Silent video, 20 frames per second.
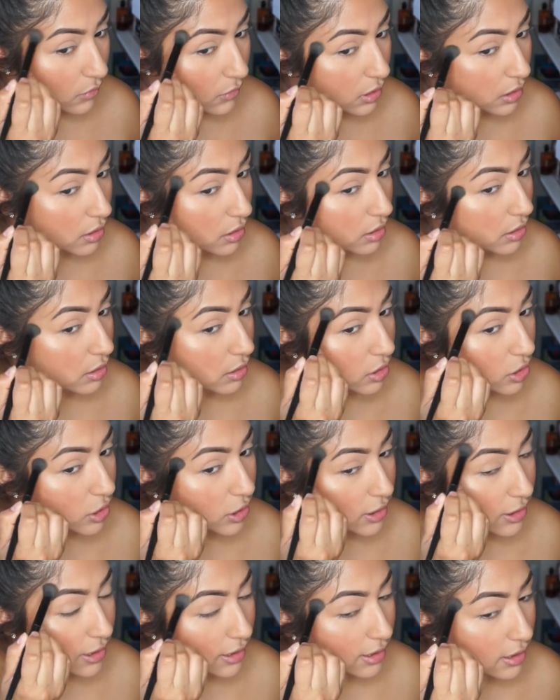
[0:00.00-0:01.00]
And then
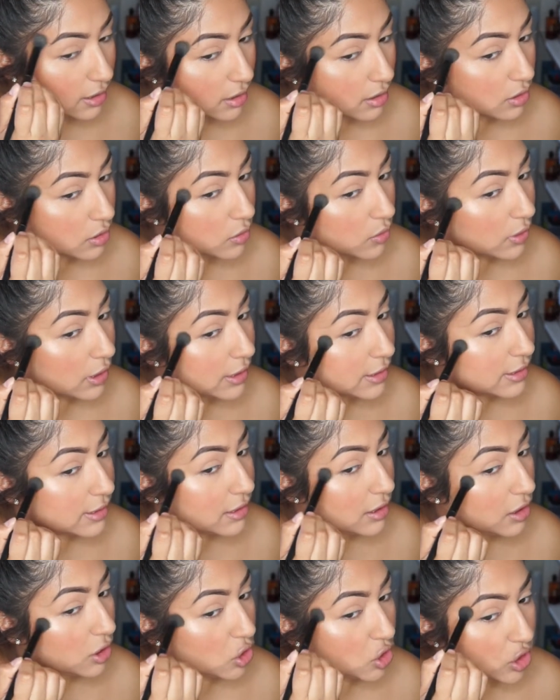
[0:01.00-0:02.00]
just take it into that
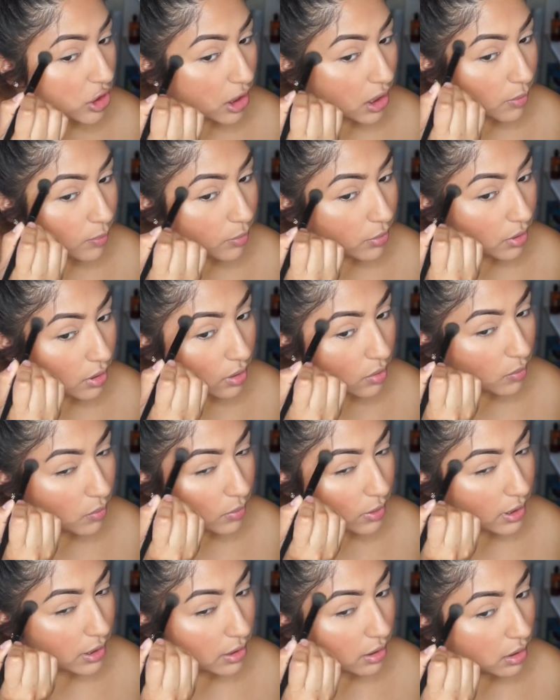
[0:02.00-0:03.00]
C shape
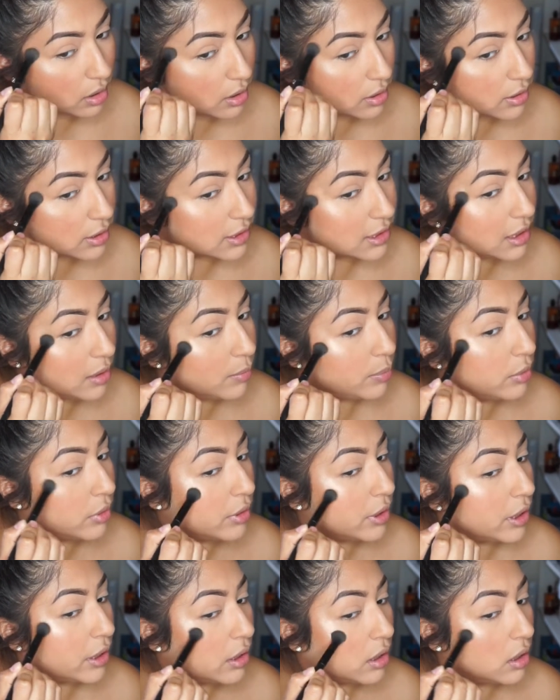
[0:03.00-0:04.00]
right along the temple
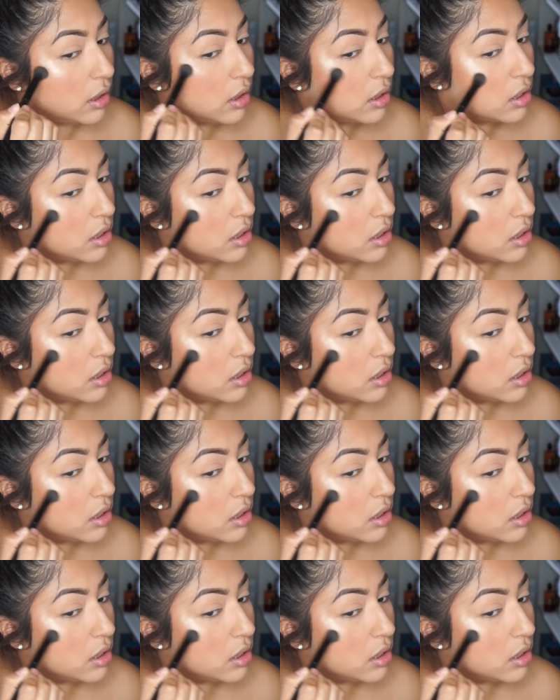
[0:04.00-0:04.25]
here.